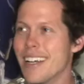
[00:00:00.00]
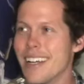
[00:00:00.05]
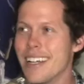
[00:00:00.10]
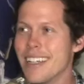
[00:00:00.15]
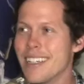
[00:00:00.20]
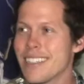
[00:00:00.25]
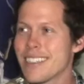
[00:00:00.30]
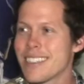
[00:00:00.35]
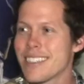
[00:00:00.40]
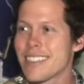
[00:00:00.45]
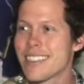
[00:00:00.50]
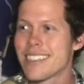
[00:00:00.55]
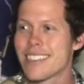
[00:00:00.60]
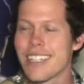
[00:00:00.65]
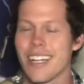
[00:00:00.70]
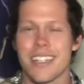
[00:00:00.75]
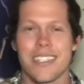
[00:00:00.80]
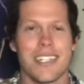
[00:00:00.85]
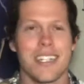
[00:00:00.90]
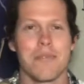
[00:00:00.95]
Just
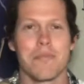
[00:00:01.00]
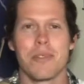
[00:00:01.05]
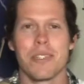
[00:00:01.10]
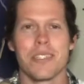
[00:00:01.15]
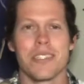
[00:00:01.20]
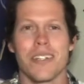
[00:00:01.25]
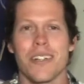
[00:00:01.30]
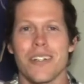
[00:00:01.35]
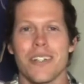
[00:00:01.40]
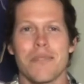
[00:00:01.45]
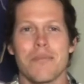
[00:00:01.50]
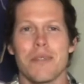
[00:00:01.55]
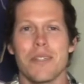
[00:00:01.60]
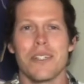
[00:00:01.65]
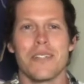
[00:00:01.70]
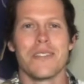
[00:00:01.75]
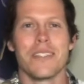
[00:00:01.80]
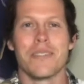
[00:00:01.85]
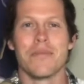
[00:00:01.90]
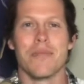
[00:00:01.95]
such a bizarre
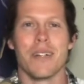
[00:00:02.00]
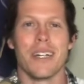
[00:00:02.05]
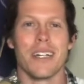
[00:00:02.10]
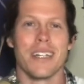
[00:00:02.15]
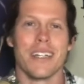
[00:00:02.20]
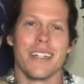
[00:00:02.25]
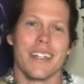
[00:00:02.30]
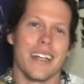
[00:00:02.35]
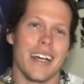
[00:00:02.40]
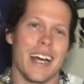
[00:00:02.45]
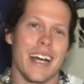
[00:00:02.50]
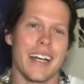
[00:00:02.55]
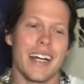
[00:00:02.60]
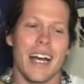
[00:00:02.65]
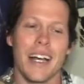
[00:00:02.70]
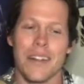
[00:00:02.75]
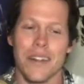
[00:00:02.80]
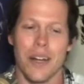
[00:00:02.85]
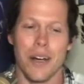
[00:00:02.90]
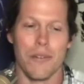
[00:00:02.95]
movie, but I got
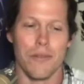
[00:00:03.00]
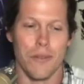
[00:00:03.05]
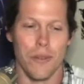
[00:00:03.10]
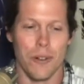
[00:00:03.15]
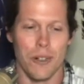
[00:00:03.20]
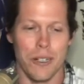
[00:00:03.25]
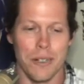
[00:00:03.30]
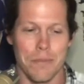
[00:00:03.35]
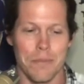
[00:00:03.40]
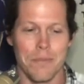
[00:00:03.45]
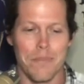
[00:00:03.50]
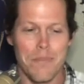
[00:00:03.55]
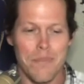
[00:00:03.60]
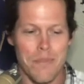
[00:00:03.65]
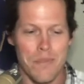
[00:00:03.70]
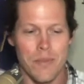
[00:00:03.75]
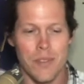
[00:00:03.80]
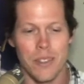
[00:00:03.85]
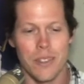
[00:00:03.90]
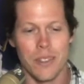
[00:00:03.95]
love for it.
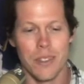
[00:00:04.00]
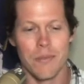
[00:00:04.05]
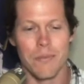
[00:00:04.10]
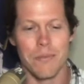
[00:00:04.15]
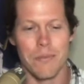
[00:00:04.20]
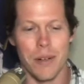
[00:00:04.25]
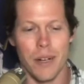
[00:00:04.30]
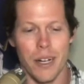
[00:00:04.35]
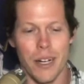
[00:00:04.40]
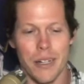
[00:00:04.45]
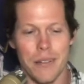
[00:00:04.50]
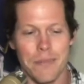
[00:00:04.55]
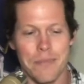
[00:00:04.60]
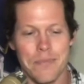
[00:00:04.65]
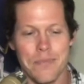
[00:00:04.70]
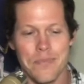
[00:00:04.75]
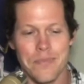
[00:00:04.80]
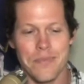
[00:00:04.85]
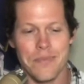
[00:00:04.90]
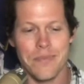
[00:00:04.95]
But
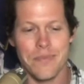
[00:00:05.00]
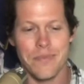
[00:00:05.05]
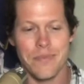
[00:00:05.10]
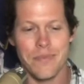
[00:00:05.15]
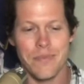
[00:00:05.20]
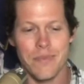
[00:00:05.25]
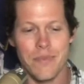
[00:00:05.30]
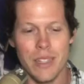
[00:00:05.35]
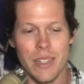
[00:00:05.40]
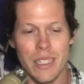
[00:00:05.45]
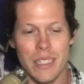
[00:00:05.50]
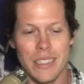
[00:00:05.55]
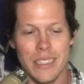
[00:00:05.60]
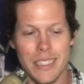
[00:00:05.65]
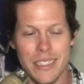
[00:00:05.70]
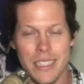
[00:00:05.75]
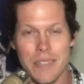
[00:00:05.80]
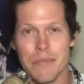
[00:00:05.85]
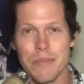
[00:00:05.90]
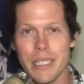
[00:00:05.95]
does
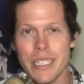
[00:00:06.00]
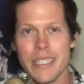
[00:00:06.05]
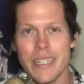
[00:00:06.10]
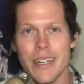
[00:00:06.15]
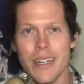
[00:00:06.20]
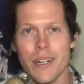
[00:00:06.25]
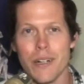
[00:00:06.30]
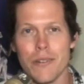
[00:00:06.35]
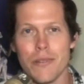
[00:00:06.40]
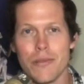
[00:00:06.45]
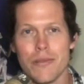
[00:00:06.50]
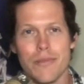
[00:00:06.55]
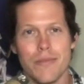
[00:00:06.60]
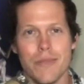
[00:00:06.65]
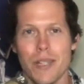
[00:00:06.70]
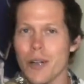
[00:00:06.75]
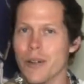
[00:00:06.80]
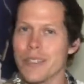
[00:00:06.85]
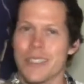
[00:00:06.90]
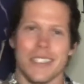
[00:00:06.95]
it beat Elf? No,
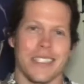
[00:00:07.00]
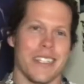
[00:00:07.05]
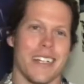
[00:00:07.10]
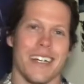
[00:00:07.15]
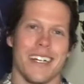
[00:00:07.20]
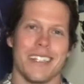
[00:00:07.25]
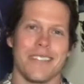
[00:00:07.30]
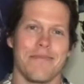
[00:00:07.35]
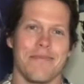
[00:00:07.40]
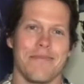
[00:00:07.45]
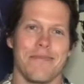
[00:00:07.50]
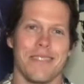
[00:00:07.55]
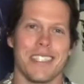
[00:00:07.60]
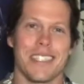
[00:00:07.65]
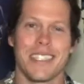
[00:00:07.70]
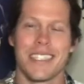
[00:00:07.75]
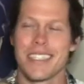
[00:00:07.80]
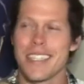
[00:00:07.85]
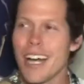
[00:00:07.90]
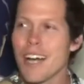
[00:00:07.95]
it does not. It does
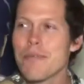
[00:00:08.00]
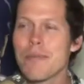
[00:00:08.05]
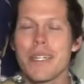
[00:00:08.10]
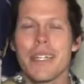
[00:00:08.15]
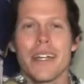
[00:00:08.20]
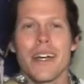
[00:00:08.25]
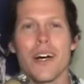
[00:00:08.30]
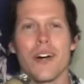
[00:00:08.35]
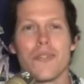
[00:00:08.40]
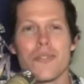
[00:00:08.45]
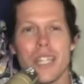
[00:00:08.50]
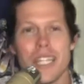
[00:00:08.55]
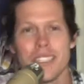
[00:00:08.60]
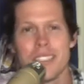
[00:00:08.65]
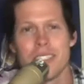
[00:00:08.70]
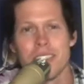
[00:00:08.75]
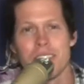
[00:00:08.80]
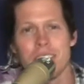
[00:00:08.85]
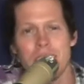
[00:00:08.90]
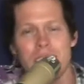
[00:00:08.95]
not beat Elf. Yes,
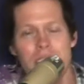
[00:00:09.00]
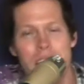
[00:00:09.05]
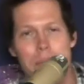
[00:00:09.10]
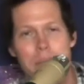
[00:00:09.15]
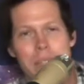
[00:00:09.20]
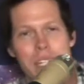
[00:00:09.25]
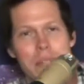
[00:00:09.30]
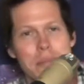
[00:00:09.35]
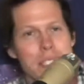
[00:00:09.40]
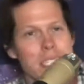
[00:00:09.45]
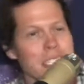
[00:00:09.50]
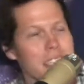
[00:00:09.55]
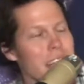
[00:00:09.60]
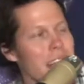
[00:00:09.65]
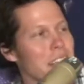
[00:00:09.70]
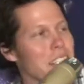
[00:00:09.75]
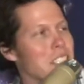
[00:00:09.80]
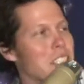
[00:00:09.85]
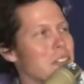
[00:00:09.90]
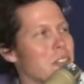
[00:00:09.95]
there's a lot of memes
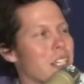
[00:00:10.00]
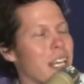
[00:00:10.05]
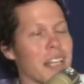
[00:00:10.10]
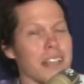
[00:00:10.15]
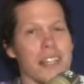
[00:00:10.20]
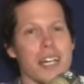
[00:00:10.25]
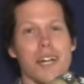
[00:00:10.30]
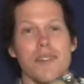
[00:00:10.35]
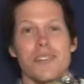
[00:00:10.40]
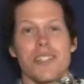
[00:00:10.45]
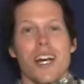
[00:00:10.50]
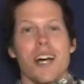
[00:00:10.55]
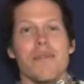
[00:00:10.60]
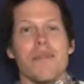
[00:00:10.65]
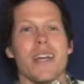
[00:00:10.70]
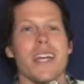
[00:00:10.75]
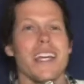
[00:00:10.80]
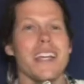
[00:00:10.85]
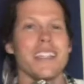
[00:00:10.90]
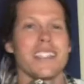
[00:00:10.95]
attached to it. I love Tom
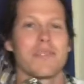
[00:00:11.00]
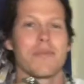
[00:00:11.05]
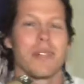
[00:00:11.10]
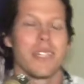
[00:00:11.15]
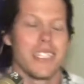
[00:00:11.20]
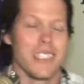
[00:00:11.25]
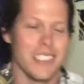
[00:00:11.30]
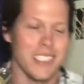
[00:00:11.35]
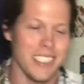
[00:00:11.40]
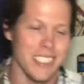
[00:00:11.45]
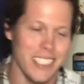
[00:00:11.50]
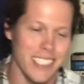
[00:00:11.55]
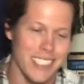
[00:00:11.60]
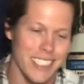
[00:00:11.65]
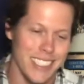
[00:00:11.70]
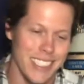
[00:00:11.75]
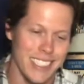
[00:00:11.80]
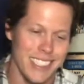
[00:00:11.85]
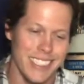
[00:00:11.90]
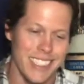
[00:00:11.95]
Hanks, but
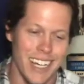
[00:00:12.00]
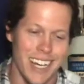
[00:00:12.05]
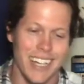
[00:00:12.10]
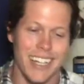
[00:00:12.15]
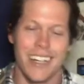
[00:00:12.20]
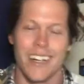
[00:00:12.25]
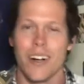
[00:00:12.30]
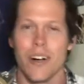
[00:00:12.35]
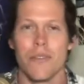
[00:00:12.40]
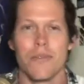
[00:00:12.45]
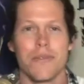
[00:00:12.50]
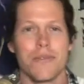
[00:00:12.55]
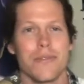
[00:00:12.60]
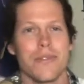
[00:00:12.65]
it's not Elf.